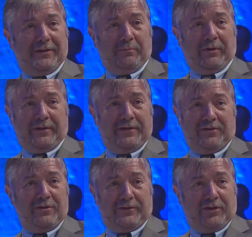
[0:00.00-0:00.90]
but it
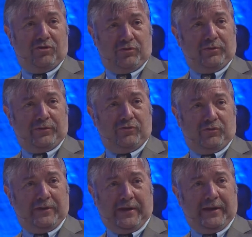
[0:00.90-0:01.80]
is not insured.
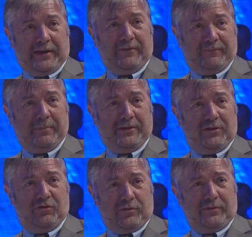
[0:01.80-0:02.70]
Should I have pet
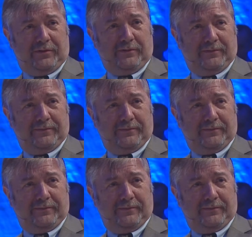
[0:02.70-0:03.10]
insurance?